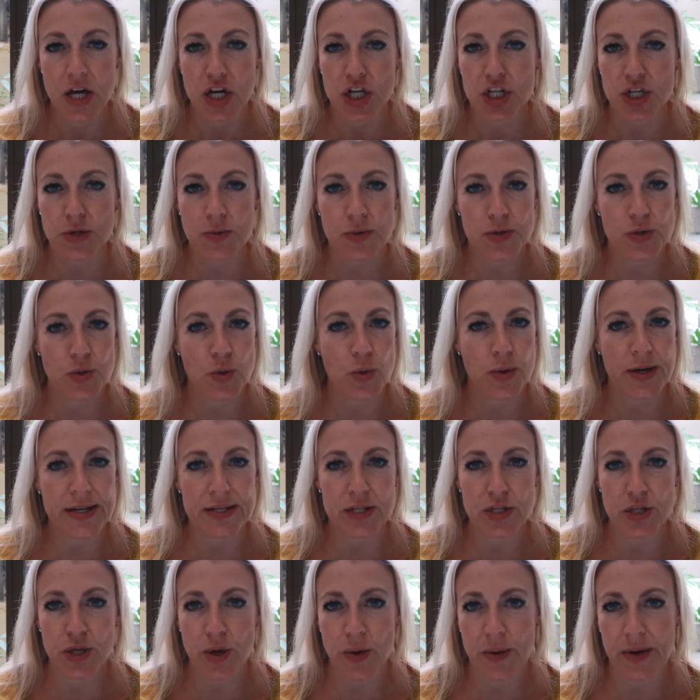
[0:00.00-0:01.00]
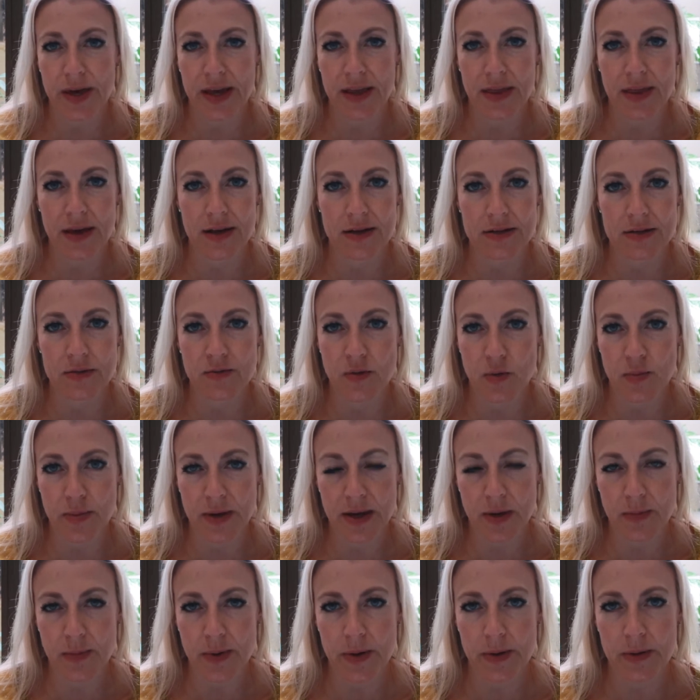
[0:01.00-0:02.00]
She was always sewing things for
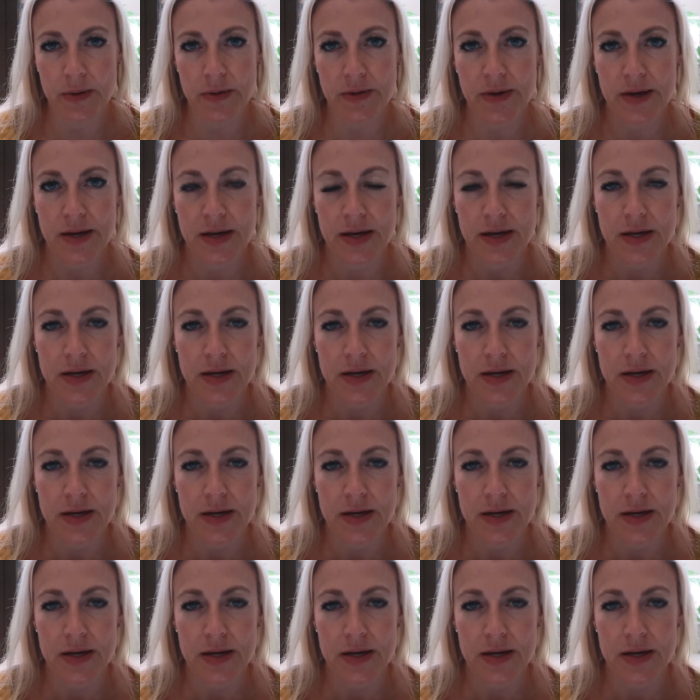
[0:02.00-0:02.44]
people.